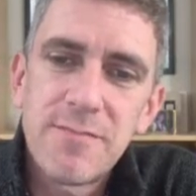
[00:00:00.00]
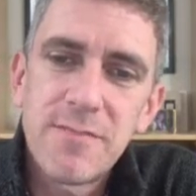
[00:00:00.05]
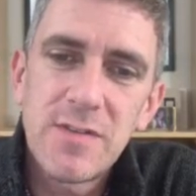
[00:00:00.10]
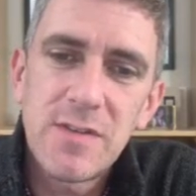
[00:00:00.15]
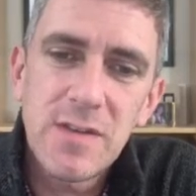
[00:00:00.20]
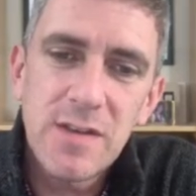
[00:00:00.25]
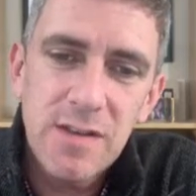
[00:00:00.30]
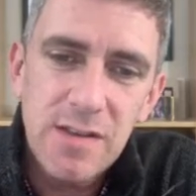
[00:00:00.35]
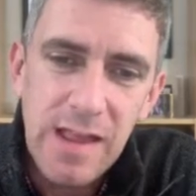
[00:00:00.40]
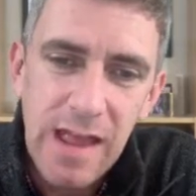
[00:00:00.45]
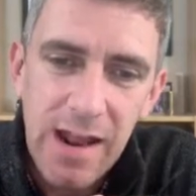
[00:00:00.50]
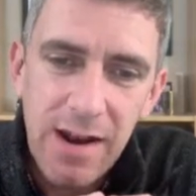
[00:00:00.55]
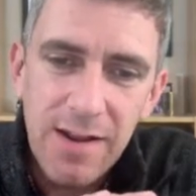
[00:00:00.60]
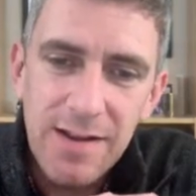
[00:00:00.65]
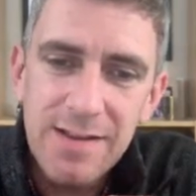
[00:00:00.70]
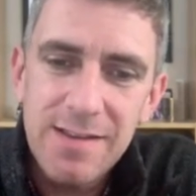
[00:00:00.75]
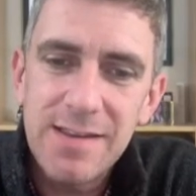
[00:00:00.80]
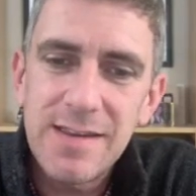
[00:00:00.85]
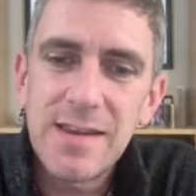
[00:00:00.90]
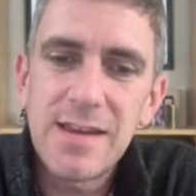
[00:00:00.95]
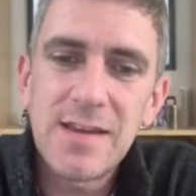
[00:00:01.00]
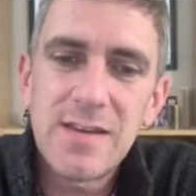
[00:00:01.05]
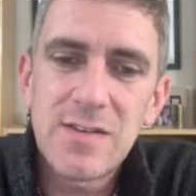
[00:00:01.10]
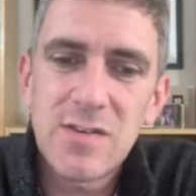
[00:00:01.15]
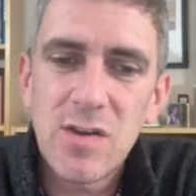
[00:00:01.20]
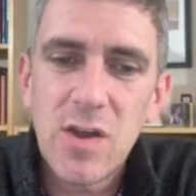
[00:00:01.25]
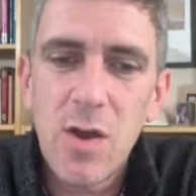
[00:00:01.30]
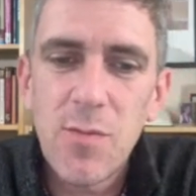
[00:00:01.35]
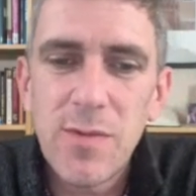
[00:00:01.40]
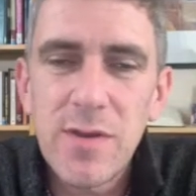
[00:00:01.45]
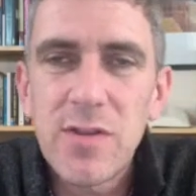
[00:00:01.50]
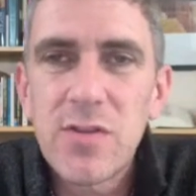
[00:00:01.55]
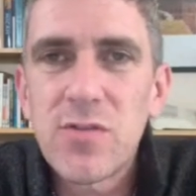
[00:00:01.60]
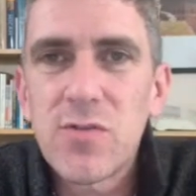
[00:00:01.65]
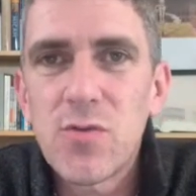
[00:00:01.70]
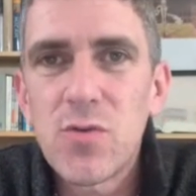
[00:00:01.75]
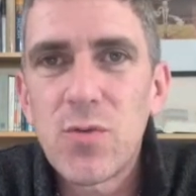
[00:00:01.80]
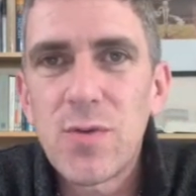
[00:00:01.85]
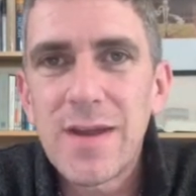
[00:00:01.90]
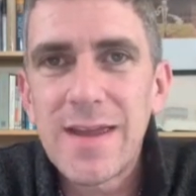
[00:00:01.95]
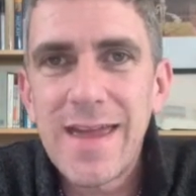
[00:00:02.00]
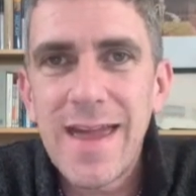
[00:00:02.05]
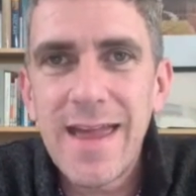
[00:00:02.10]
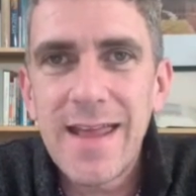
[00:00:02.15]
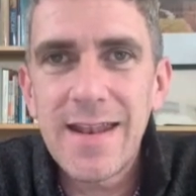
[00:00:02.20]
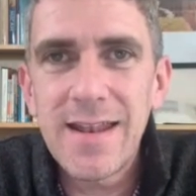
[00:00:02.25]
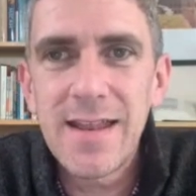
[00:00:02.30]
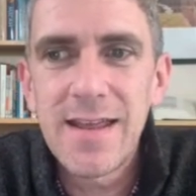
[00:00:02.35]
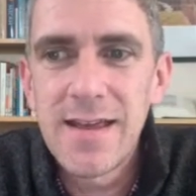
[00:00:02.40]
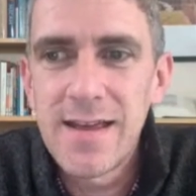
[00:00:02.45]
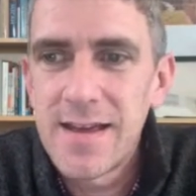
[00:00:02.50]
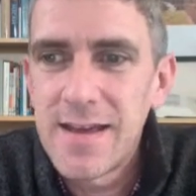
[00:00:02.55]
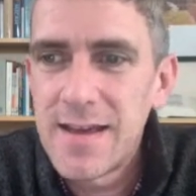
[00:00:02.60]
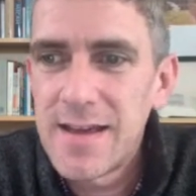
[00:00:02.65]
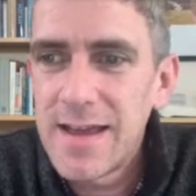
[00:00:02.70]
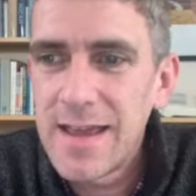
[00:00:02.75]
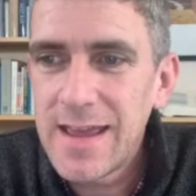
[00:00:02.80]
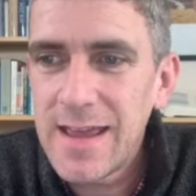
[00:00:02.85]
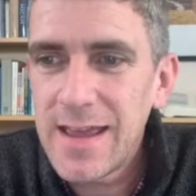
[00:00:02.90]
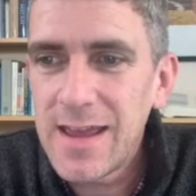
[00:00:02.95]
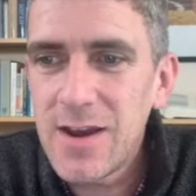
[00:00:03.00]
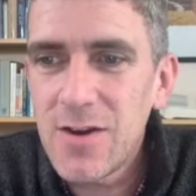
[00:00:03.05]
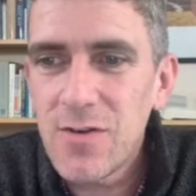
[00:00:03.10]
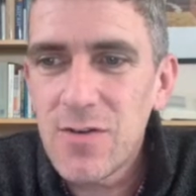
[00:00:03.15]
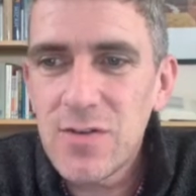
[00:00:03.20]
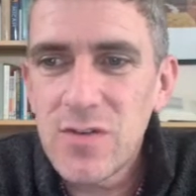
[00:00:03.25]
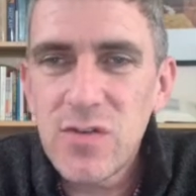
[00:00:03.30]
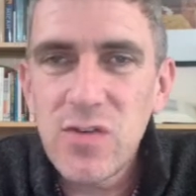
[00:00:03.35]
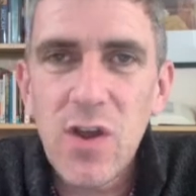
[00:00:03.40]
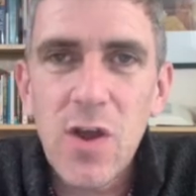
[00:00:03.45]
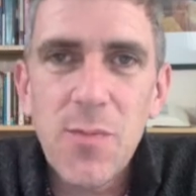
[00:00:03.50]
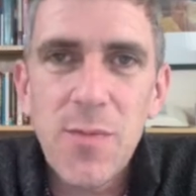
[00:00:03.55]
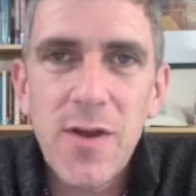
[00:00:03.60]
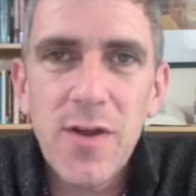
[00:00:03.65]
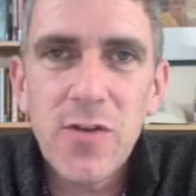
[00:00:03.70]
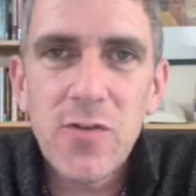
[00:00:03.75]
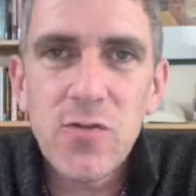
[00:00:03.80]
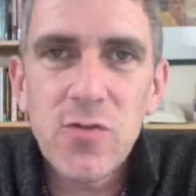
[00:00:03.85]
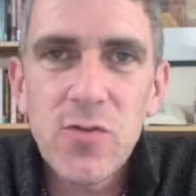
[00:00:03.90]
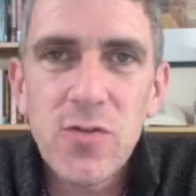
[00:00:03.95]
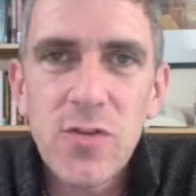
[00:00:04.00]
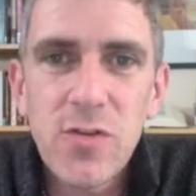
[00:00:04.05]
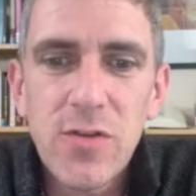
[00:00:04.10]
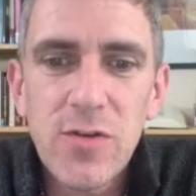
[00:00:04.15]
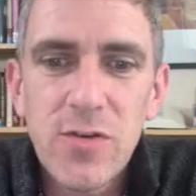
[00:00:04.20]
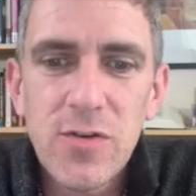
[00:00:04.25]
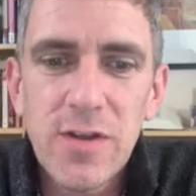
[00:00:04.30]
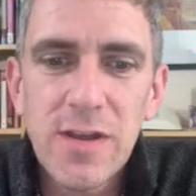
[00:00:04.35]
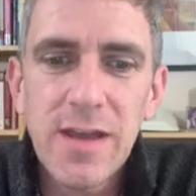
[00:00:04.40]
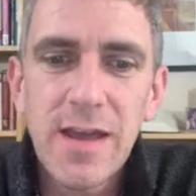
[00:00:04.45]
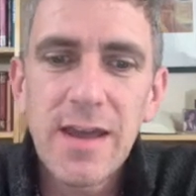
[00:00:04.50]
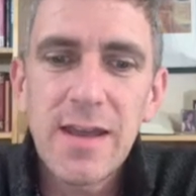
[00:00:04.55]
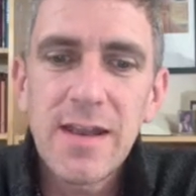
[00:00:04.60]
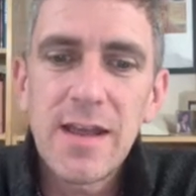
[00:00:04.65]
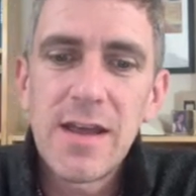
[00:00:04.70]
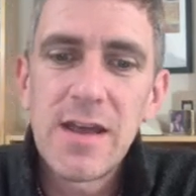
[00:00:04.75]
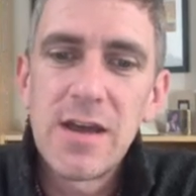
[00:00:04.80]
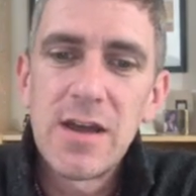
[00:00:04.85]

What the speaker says: That idea is coming through again here in Psalm 138.